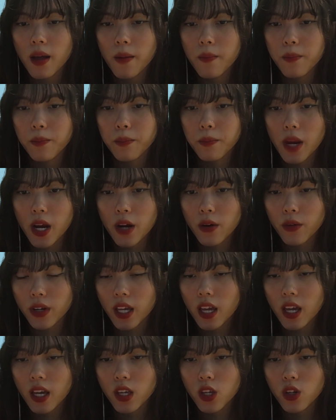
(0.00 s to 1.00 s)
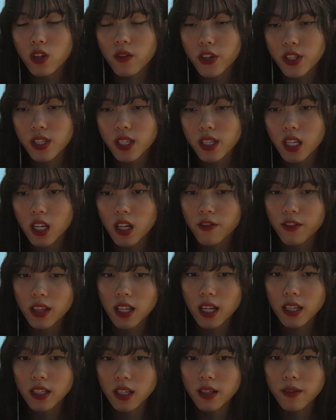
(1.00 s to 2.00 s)
Mary University of
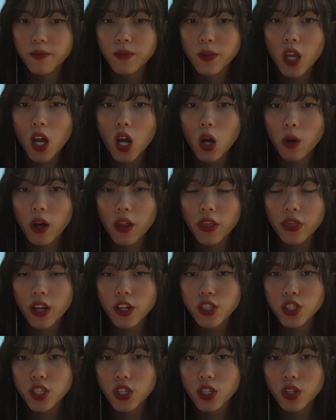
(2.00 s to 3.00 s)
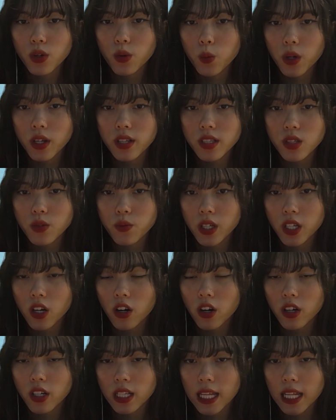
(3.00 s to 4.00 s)
London. While Thatcher was
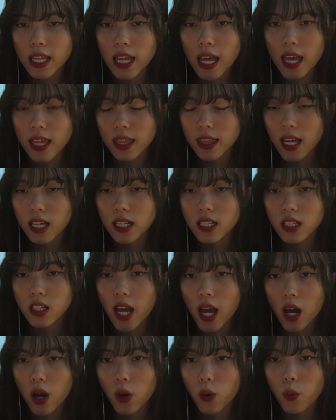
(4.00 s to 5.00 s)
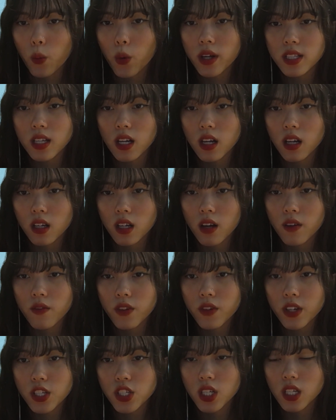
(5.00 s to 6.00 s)
regarded then and now was a
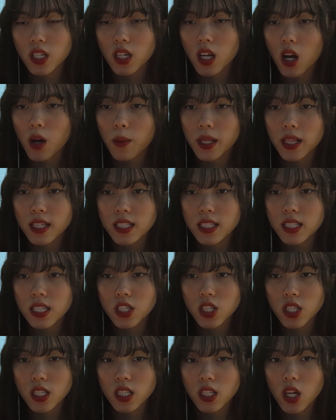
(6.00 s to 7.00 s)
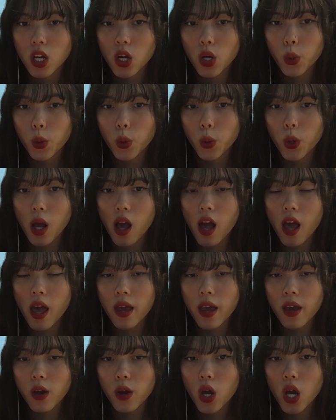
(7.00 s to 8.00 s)
conviction politician who
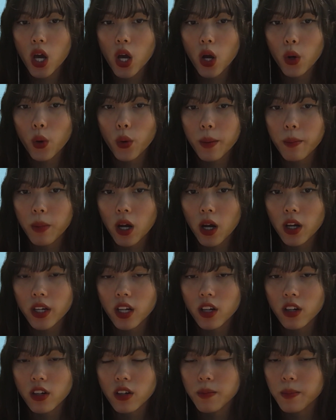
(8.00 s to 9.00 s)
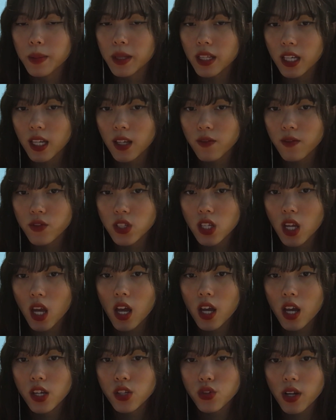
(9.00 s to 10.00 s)
embodied her beliefs,
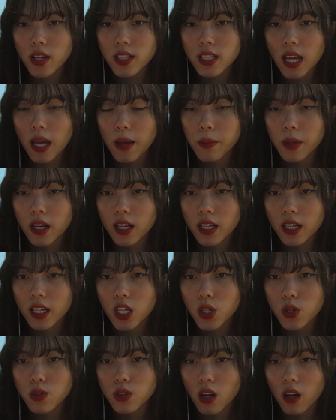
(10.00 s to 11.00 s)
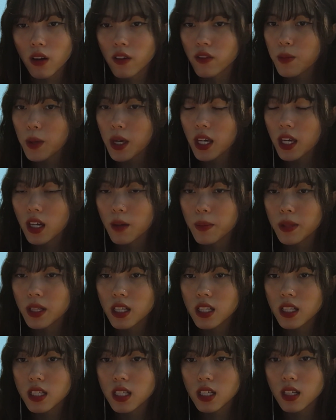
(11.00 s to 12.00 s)
Truss has been accused of being a
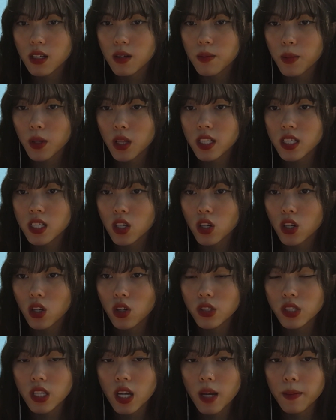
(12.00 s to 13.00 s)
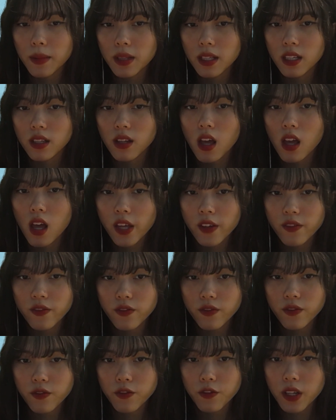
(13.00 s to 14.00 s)
political chameleon,
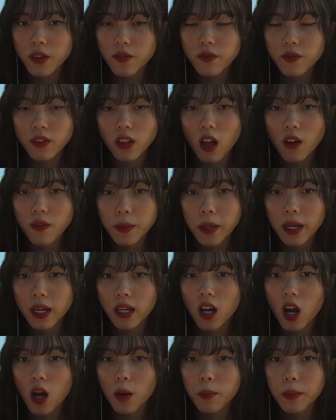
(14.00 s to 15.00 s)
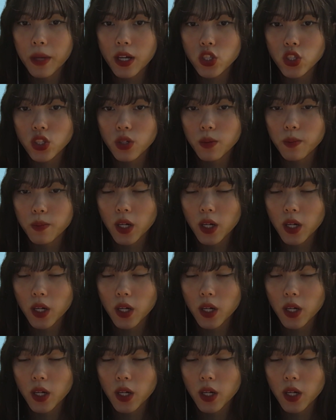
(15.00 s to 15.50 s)
flip-flopping on major